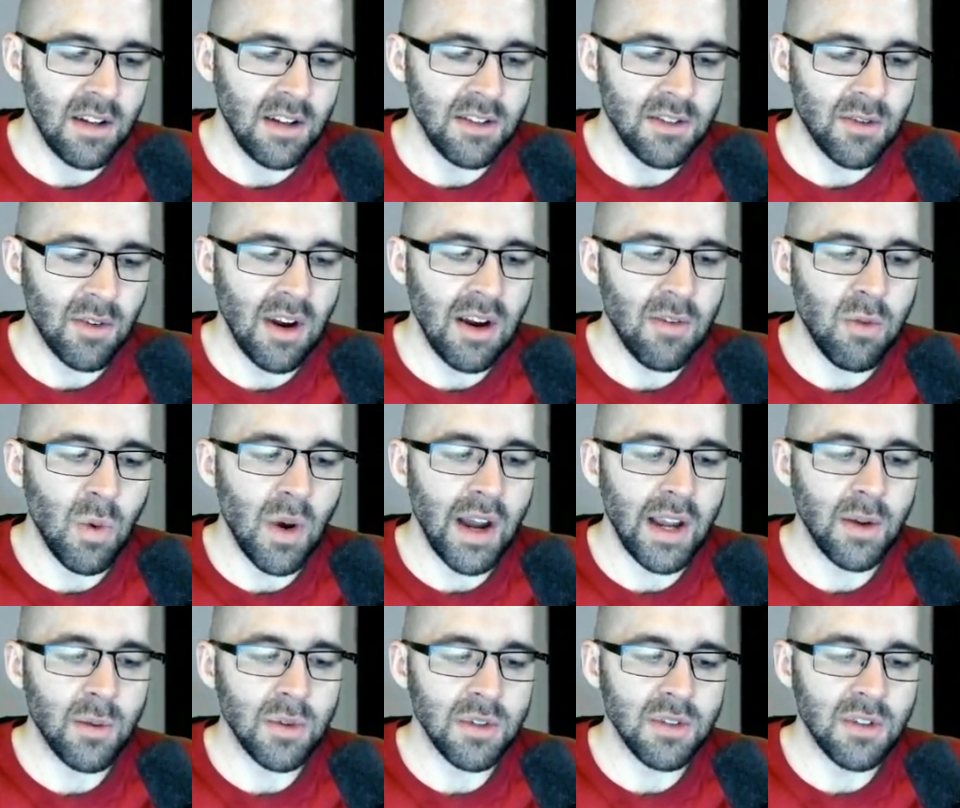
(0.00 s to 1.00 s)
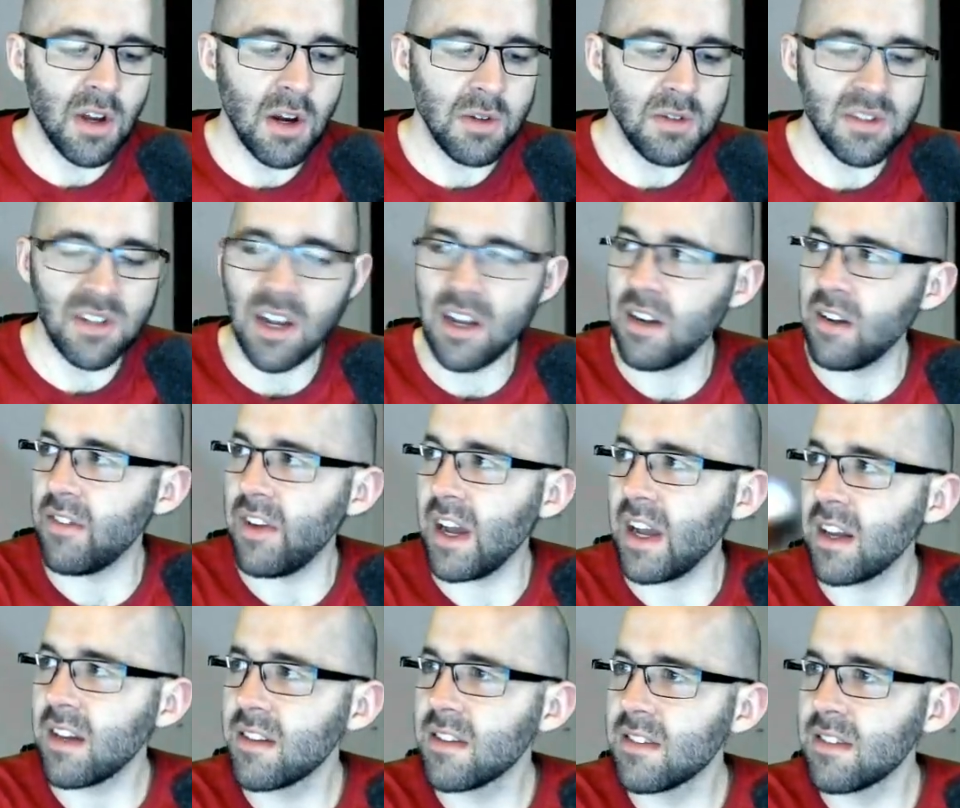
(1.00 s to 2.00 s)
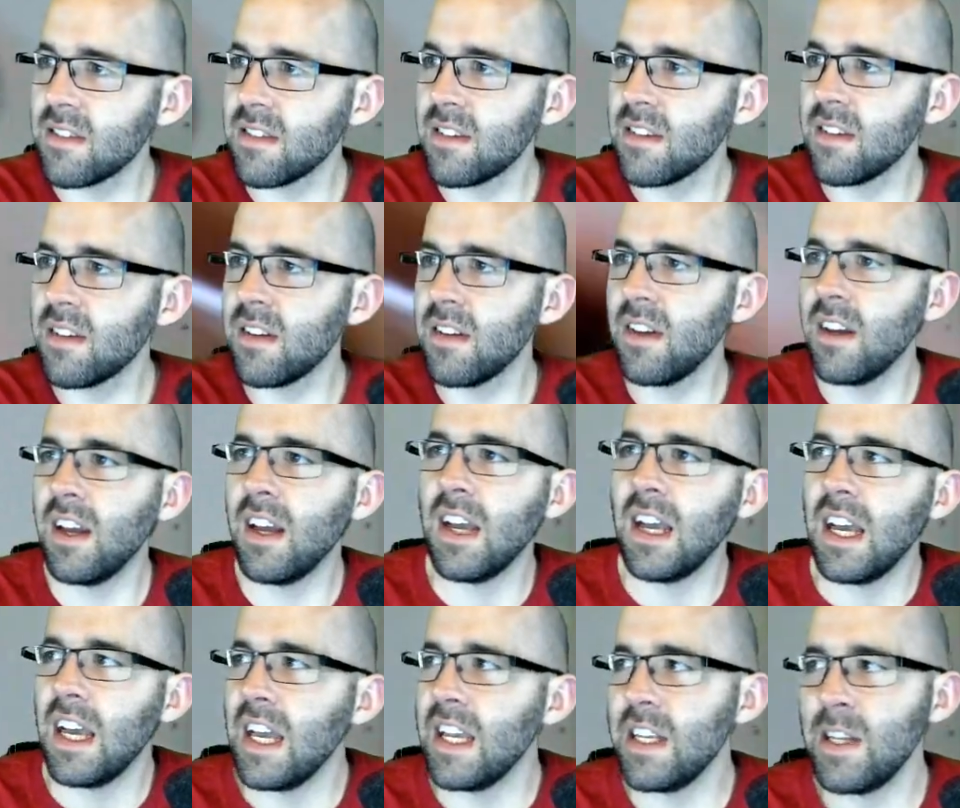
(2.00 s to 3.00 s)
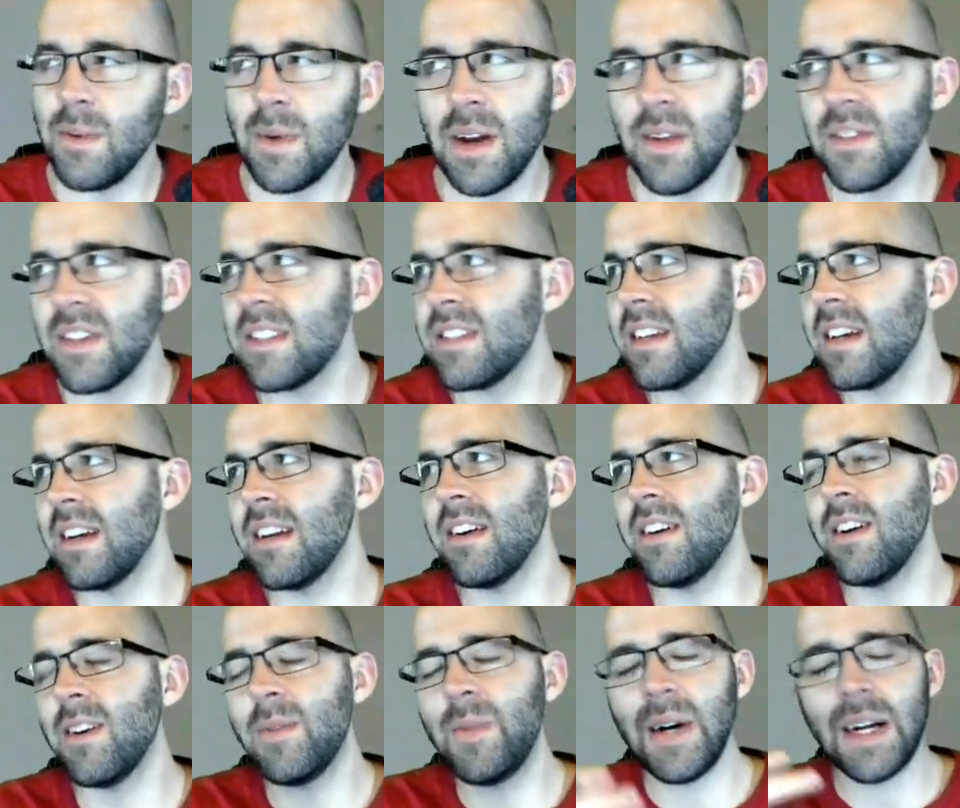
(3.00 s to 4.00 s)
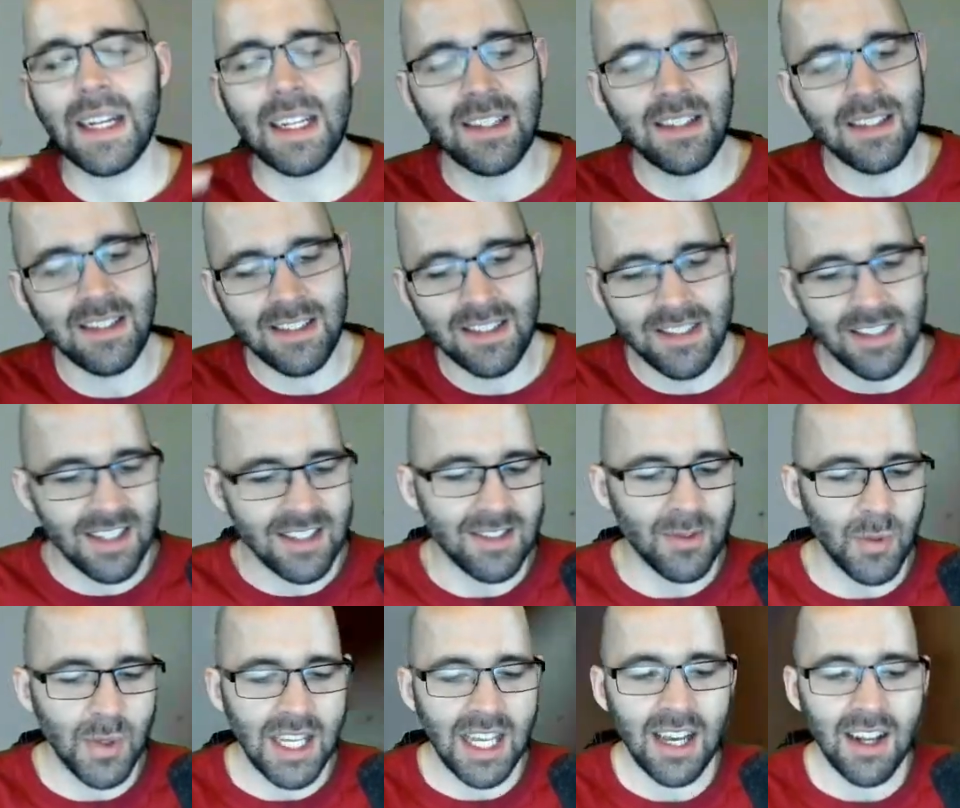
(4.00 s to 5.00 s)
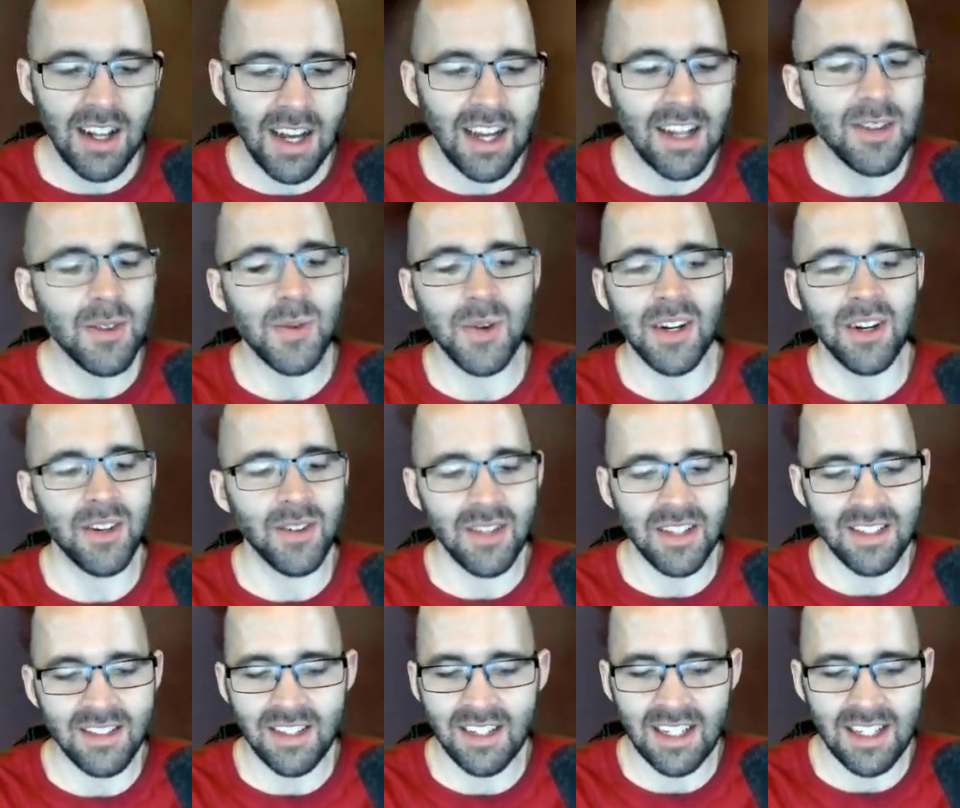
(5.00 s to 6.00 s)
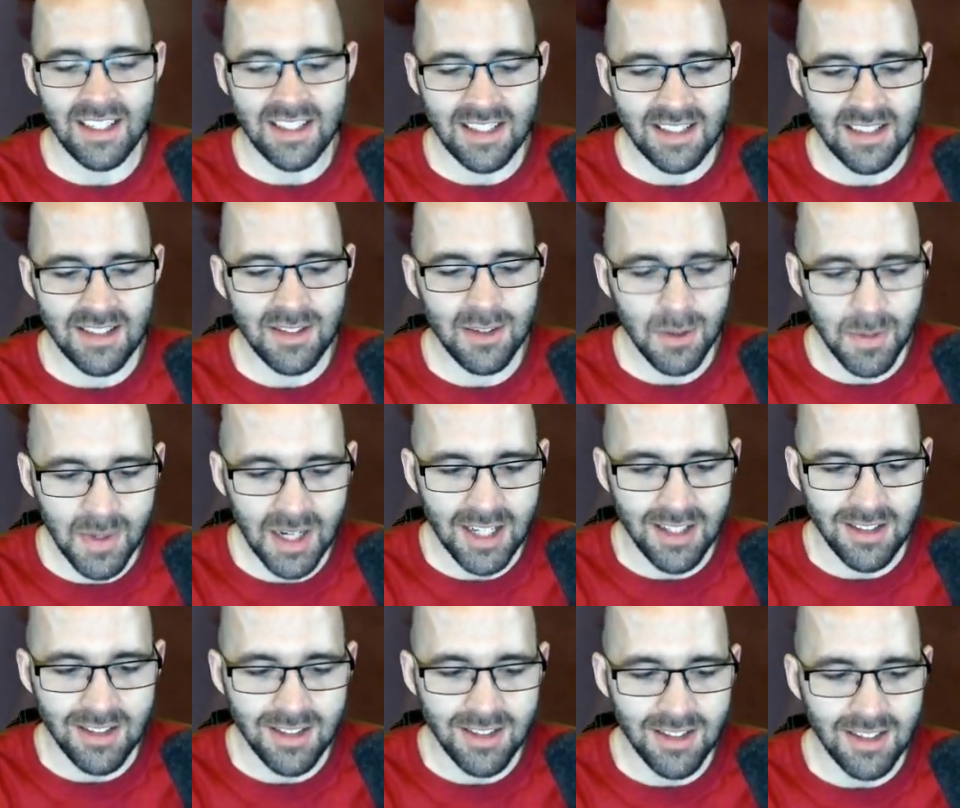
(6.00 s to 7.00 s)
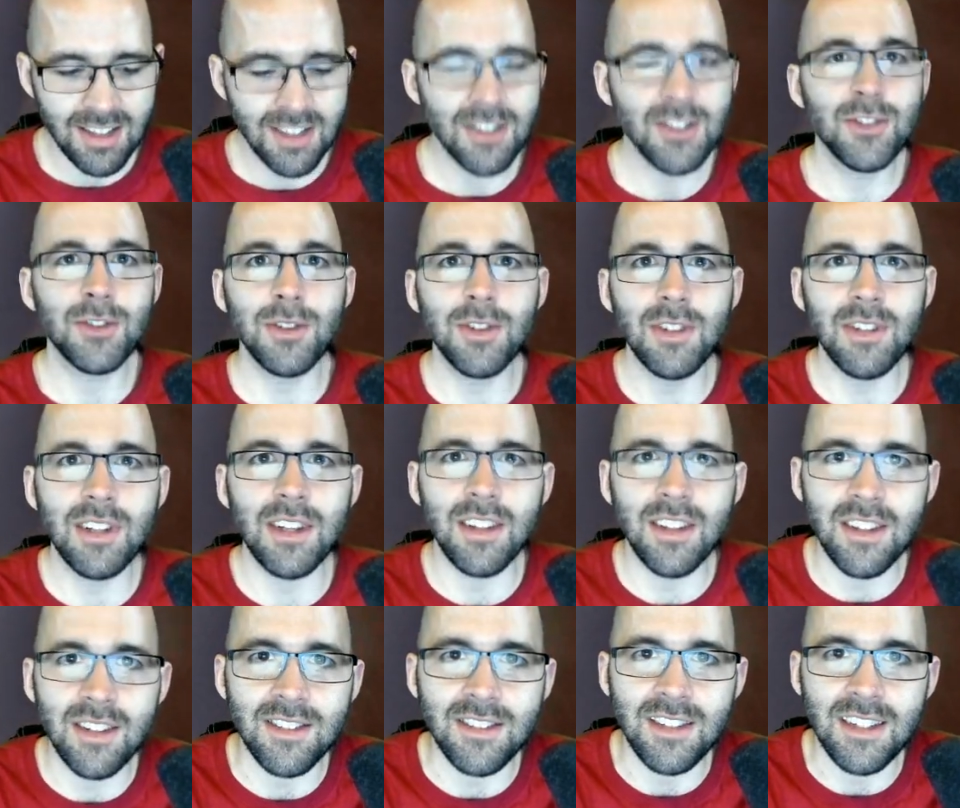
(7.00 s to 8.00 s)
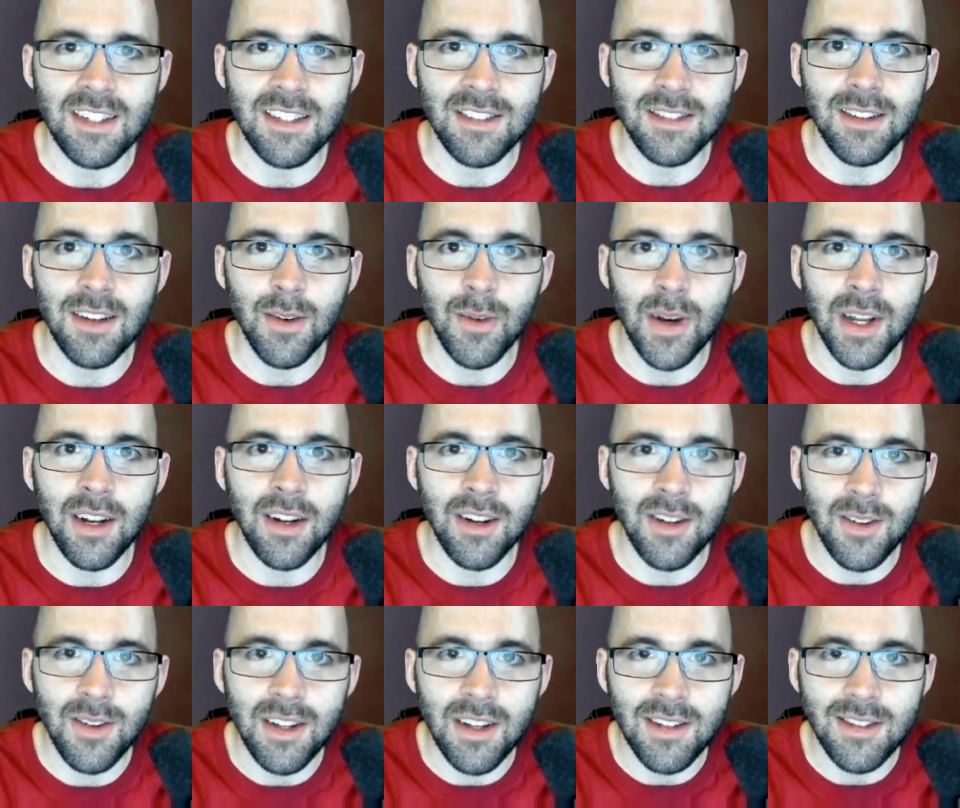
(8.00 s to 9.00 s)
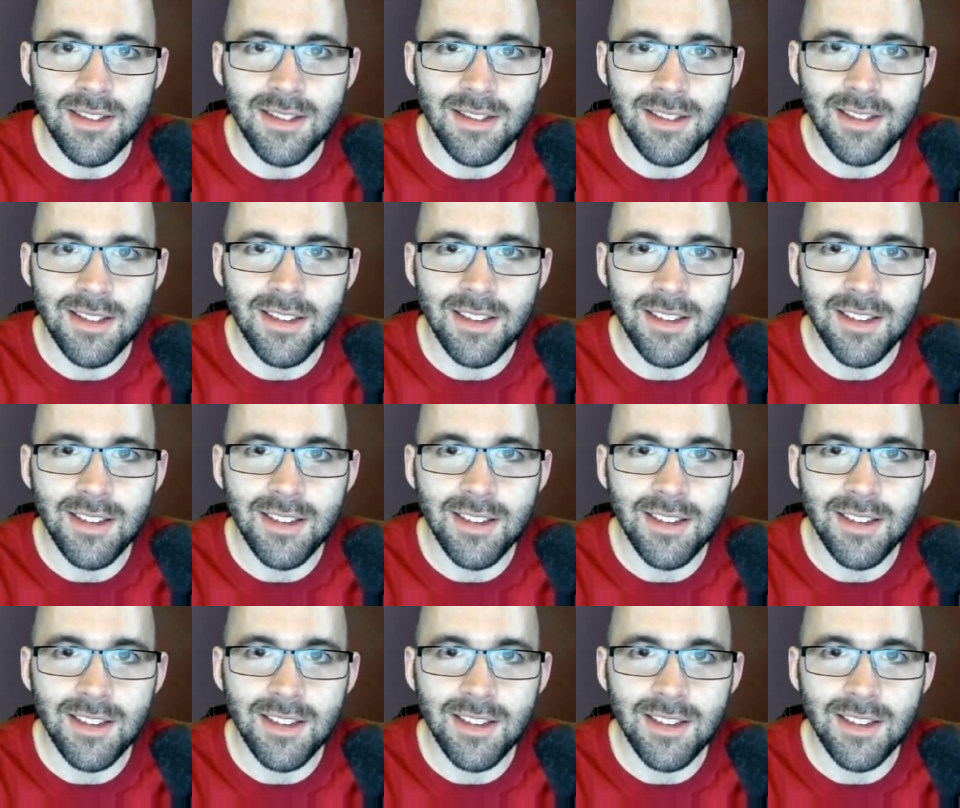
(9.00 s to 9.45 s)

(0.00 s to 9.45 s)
Let's graph y equals cosine of x. And you might be saying, oh my goodness, Jason, I don't want to do this again. This is too much. Surely there's an easier way to do this.